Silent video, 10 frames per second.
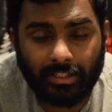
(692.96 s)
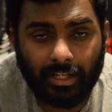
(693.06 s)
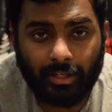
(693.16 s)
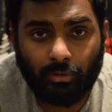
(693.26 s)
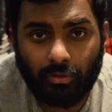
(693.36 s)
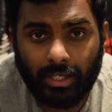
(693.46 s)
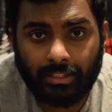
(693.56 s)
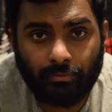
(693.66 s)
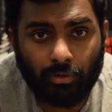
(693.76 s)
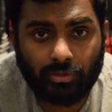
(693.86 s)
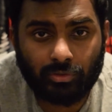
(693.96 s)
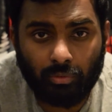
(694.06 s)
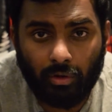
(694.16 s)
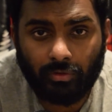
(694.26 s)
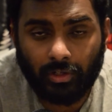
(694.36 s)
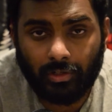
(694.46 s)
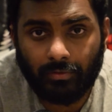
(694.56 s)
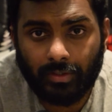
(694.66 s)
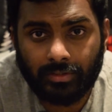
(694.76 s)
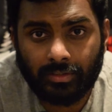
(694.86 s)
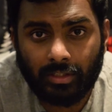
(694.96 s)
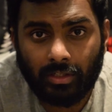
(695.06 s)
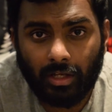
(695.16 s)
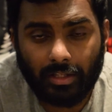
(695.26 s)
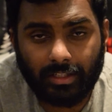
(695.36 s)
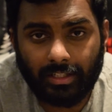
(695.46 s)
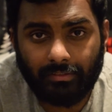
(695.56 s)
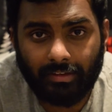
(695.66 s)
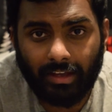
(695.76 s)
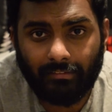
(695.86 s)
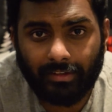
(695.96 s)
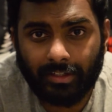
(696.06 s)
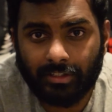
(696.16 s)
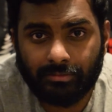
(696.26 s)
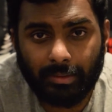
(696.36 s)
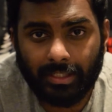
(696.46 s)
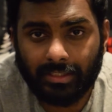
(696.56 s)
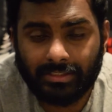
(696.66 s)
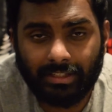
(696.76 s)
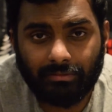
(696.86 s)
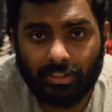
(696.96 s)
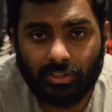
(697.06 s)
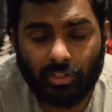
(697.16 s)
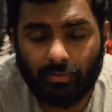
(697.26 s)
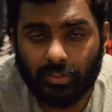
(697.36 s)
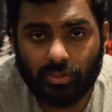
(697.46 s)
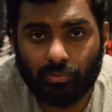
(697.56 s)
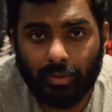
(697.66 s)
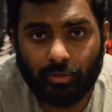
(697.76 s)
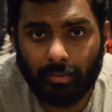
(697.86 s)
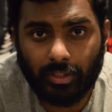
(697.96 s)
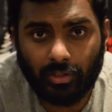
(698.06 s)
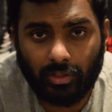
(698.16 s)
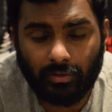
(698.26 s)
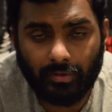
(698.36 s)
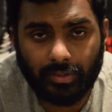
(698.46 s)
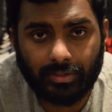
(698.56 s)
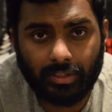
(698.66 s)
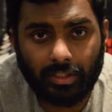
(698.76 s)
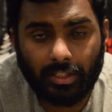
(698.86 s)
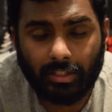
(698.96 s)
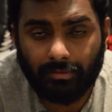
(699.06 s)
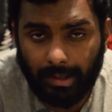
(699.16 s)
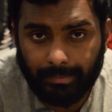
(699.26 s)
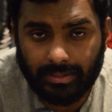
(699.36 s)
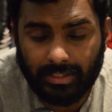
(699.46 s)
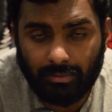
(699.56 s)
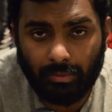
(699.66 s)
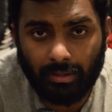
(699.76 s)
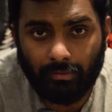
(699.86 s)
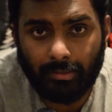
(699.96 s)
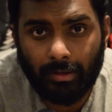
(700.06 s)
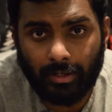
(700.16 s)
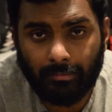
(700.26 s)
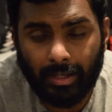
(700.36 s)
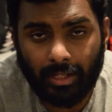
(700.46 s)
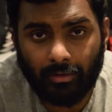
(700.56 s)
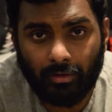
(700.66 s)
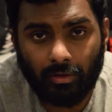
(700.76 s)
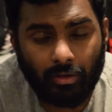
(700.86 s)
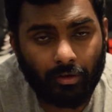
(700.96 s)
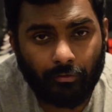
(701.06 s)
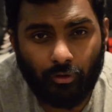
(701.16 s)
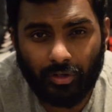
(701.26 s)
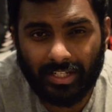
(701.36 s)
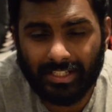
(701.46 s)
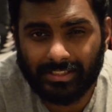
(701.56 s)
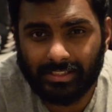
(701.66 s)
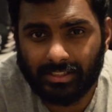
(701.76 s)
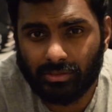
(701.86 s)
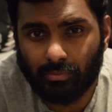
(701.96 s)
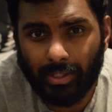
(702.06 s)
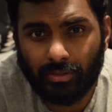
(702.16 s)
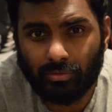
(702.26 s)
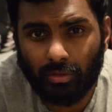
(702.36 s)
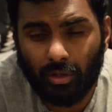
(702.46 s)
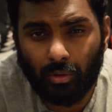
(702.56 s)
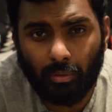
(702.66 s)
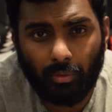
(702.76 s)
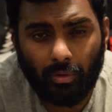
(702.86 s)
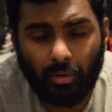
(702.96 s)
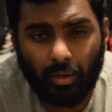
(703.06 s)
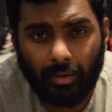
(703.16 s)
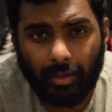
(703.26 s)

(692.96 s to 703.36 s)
I know you guys forced 12 turnovers on the Cleveland Cavaliers, but 17 turnovers is way too many turnovers. The Raptors did win the rebounding battle. 14 assists is way too low.